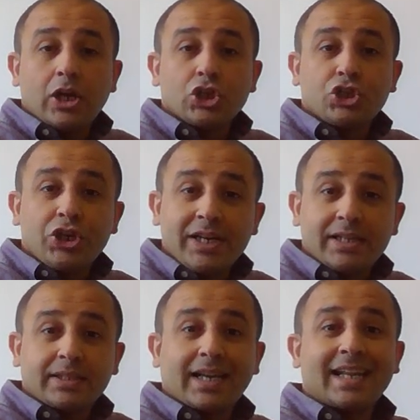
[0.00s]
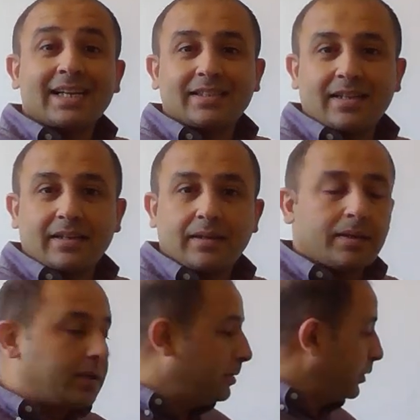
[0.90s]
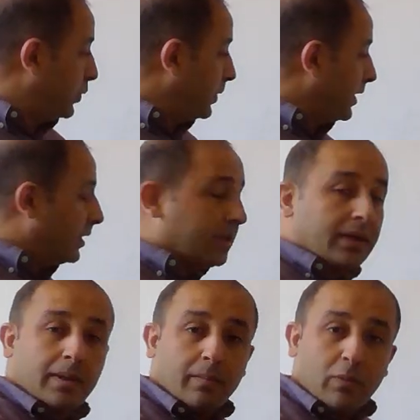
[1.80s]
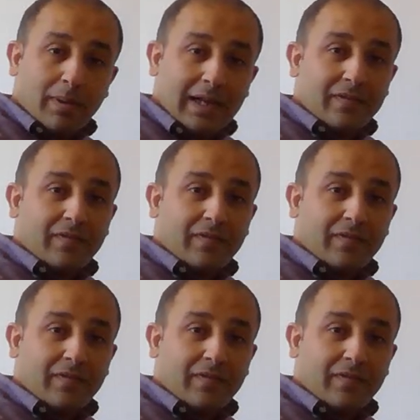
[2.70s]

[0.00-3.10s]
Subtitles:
shared character between the mobile